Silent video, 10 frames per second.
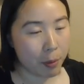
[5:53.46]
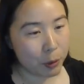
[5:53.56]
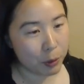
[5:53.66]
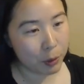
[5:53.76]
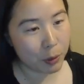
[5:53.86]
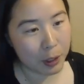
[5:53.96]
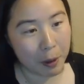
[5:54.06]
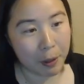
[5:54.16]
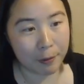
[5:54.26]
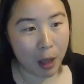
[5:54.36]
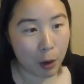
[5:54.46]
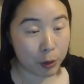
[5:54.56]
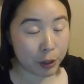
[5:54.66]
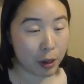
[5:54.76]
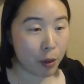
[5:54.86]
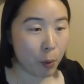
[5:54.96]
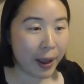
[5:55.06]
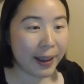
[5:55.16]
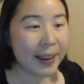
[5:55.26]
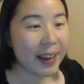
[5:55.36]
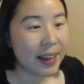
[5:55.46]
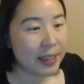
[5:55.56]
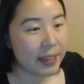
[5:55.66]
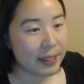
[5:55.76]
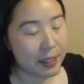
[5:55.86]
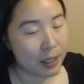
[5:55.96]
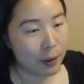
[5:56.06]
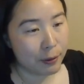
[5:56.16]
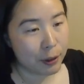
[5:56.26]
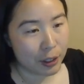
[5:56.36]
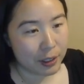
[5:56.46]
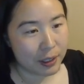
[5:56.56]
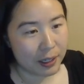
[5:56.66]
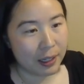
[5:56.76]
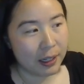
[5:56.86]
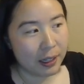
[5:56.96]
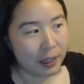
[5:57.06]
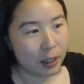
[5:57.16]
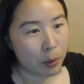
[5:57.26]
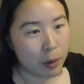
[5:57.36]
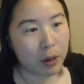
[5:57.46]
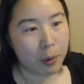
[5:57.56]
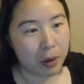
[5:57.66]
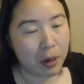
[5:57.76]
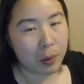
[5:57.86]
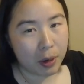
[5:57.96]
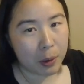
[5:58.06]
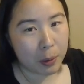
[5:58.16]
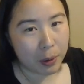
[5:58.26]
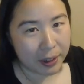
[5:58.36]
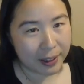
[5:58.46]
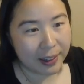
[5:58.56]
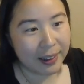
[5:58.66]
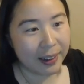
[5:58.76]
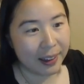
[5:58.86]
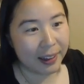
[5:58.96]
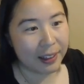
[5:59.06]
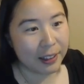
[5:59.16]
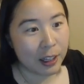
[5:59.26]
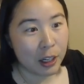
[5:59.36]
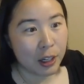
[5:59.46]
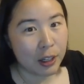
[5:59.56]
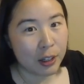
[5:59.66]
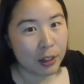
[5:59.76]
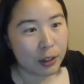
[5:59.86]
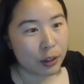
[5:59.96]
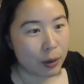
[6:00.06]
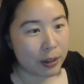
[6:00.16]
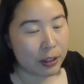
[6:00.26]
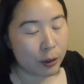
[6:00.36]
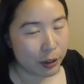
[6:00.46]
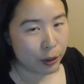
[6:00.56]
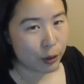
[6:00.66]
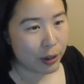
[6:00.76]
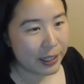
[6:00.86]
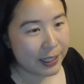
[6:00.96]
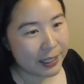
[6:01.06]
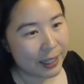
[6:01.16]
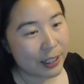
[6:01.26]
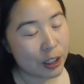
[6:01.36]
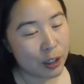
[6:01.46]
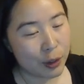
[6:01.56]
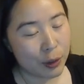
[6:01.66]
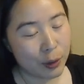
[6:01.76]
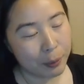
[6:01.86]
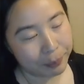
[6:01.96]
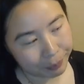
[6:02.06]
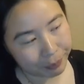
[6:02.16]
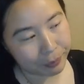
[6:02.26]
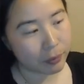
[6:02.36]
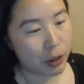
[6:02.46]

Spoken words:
So remember to smell the flowers along the way instead of just work, and stress until